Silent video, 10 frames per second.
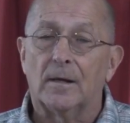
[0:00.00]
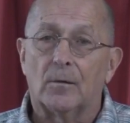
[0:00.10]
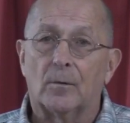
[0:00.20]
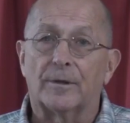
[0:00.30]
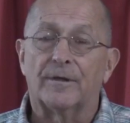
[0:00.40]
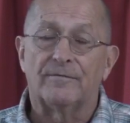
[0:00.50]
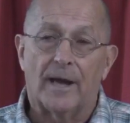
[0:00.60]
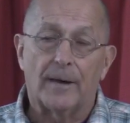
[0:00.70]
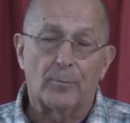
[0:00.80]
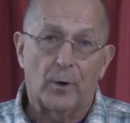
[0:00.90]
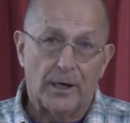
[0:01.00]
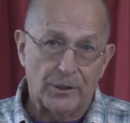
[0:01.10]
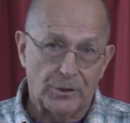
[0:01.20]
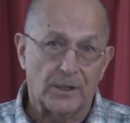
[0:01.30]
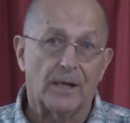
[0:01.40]
Well, the
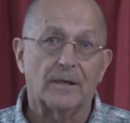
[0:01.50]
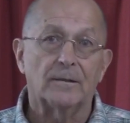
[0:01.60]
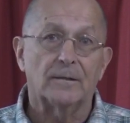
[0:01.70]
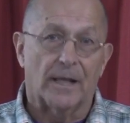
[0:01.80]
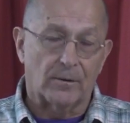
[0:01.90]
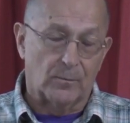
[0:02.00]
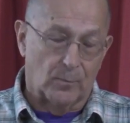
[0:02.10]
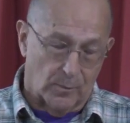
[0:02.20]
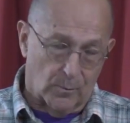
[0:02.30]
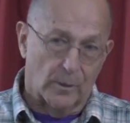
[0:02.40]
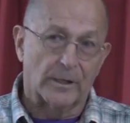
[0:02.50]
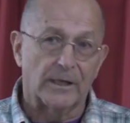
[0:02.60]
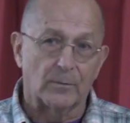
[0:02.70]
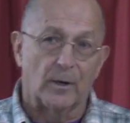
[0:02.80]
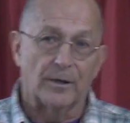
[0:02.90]
vibration, like we're
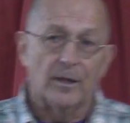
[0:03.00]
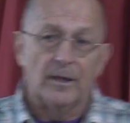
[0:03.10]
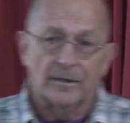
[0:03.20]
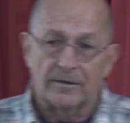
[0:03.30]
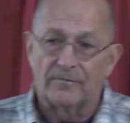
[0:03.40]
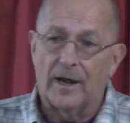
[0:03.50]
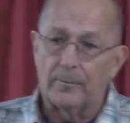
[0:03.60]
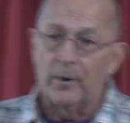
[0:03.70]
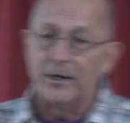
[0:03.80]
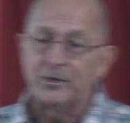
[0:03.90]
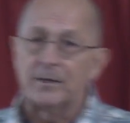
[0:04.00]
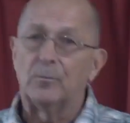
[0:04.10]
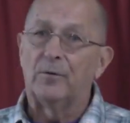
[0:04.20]
working with, the vibration